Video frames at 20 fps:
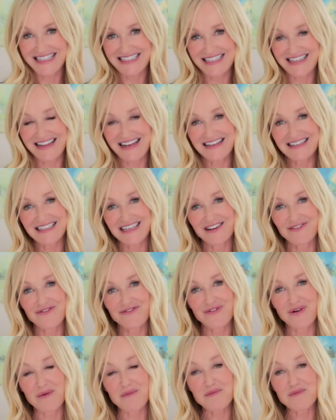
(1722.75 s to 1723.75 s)
So that's it
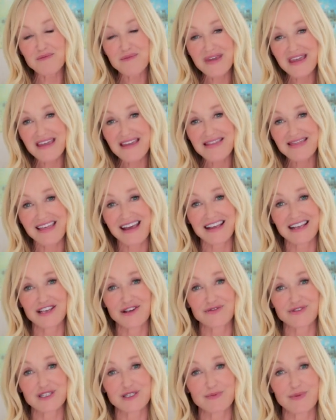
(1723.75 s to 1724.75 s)
from me.
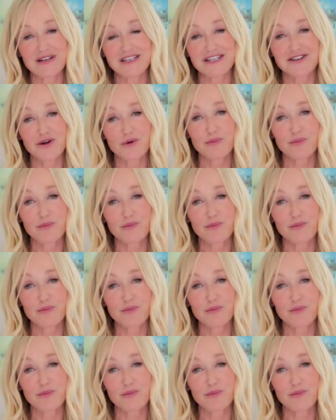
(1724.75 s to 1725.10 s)
Thank you for spending